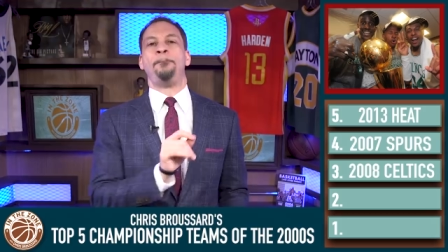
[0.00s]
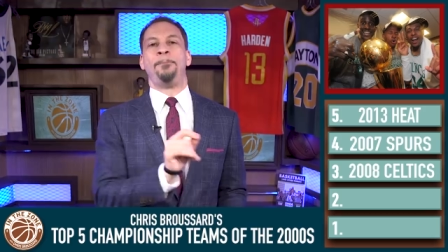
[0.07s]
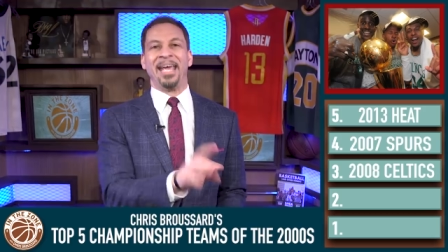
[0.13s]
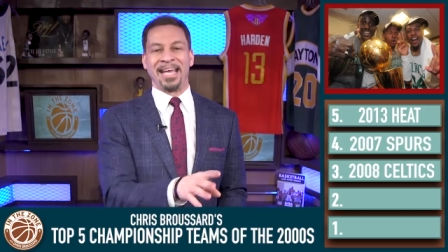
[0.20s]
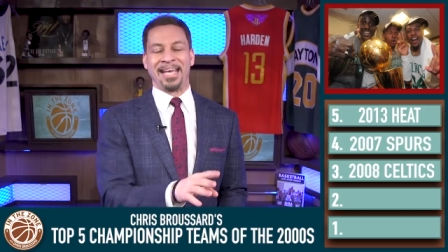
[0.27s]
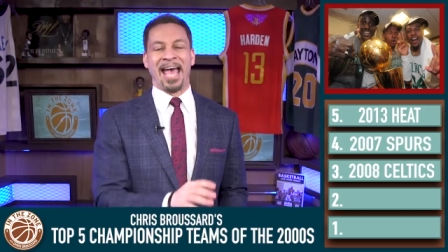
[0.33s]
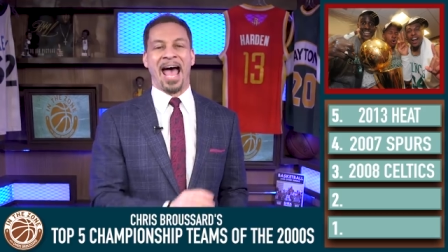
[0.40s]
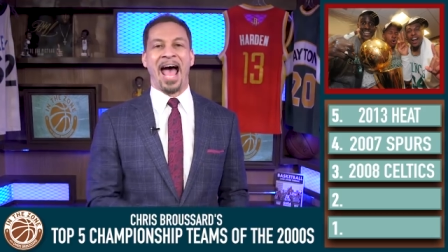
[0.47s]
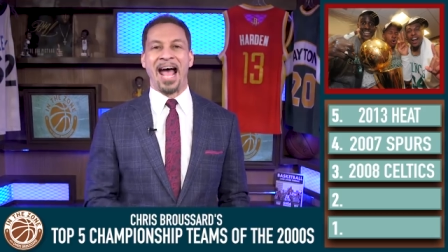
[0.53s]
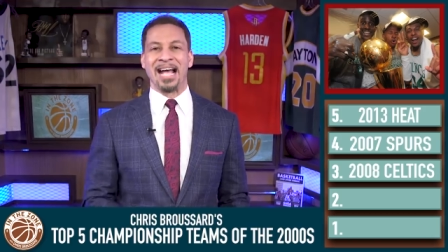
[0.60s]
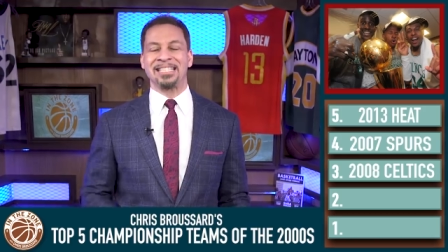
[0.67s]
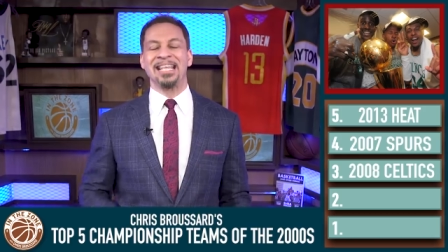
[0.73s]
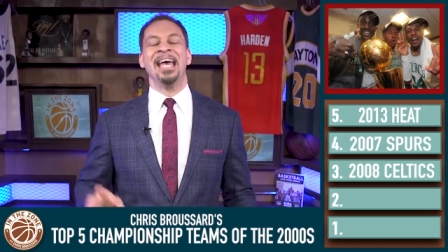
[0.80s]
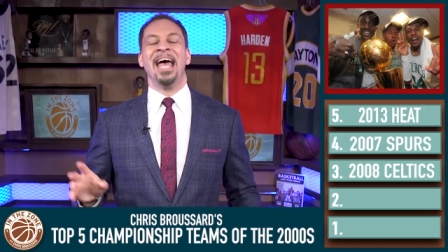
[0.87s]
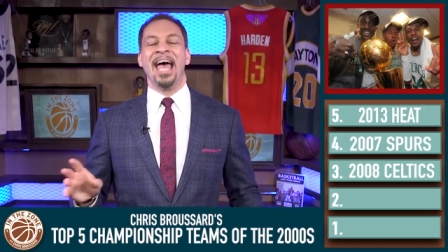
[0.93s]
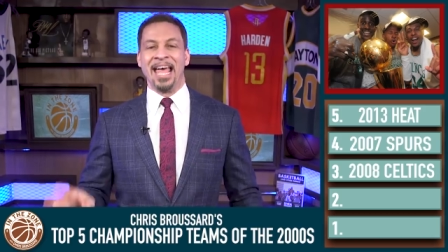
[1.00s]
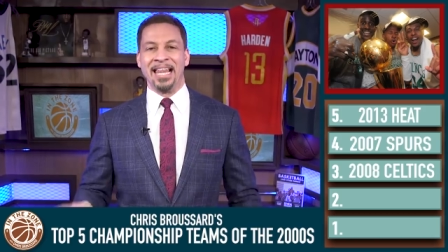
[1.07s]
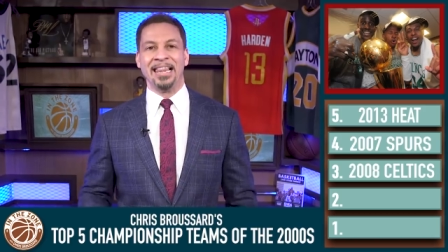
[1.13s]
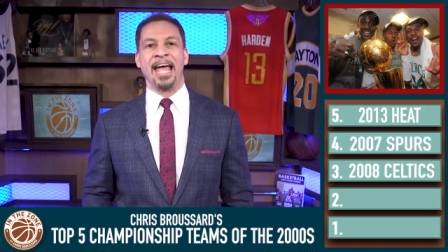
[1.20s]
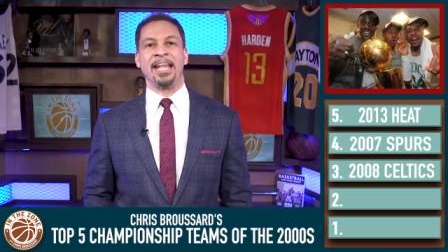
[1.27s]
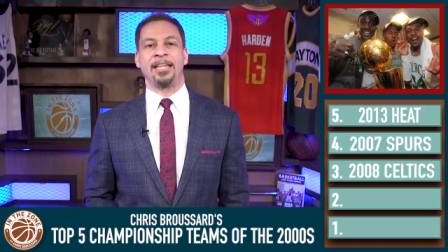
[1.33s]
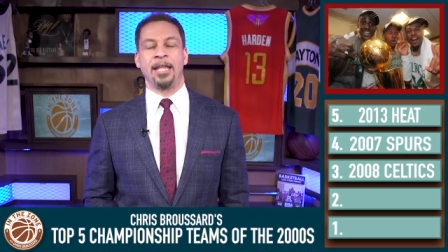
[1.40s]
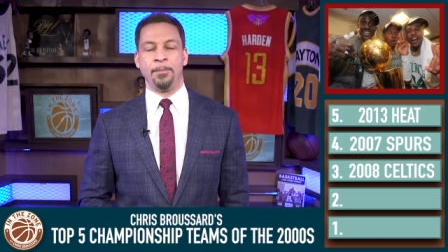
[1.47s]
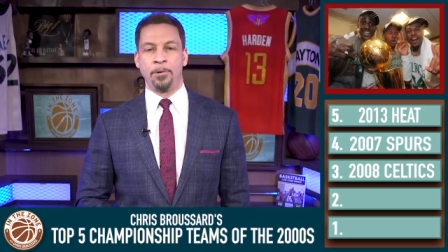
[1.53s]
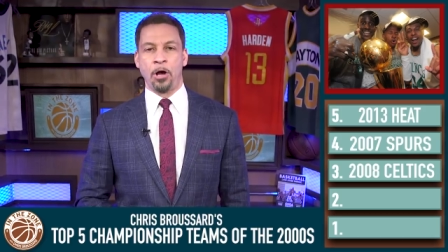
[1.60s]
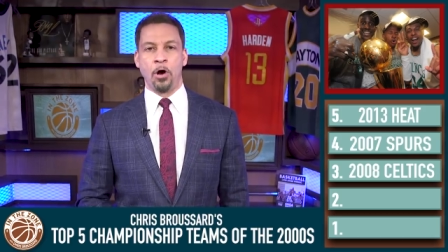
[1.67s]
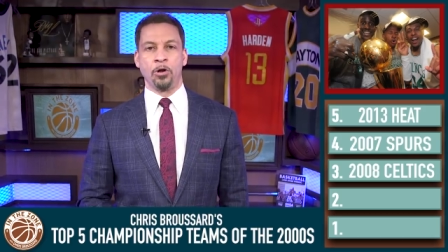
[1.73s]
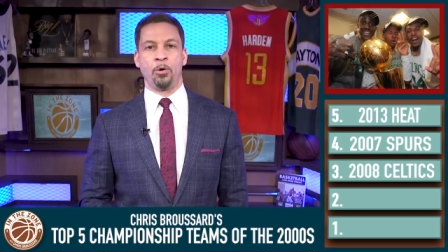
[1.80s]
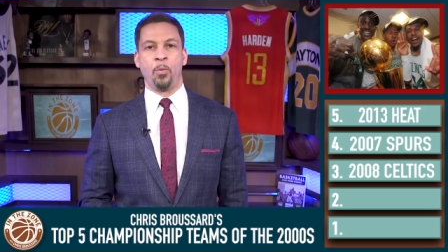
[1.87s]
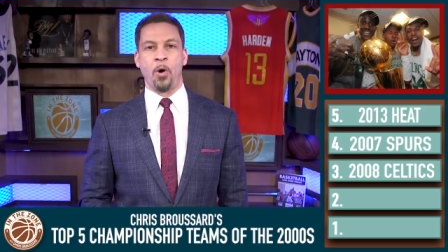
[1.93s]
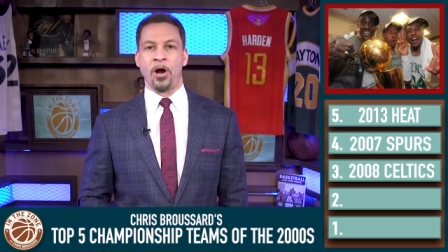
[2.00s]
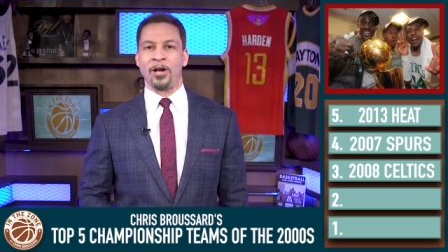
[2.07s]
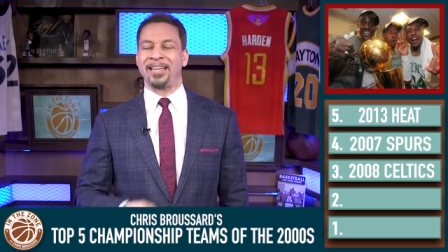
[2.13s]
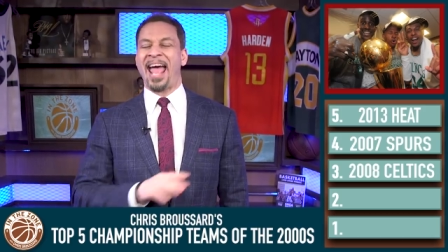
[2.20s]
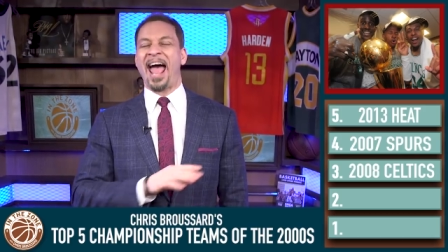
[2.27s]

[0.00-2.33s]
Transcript: big guys and let them go to work.